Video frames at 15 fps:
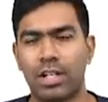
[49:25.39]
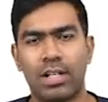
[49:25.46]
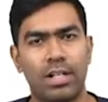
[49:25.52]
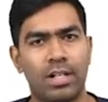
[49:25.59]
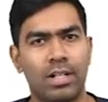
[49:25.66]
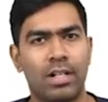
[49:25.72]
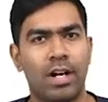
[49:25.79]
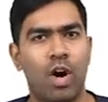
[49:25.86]

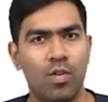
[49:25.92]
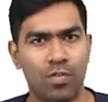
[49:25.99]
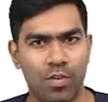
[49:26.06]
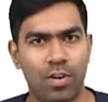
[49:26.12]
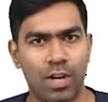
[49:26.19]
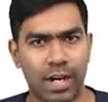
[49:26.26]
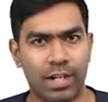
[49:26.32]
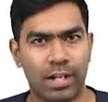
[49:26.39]

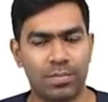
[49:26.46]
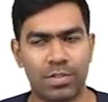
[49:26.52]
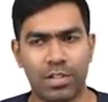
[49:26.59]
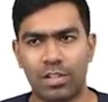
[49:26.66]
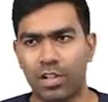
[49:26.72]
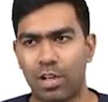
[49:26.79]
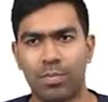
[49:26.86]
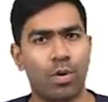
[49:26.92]
outflow tract
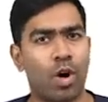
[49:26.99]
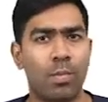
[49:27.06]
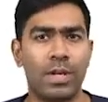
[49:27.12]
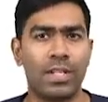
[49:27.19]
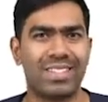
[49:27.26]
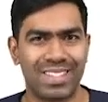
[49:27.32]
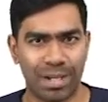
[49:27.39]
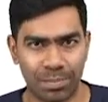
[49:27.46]
obstruction or
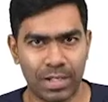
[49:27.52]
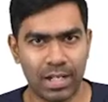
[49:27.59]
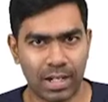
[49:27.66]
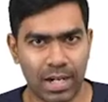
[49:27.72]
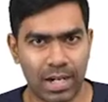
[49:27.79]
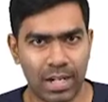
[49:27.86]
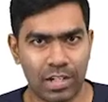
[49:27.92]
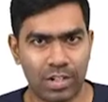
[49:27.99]
probably some other
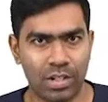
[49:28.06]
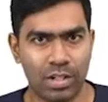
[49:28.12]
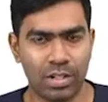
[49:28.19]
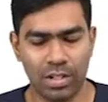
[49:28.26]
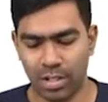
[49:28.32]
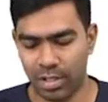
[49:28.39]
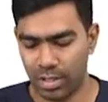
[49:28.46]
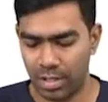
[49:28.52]
condition,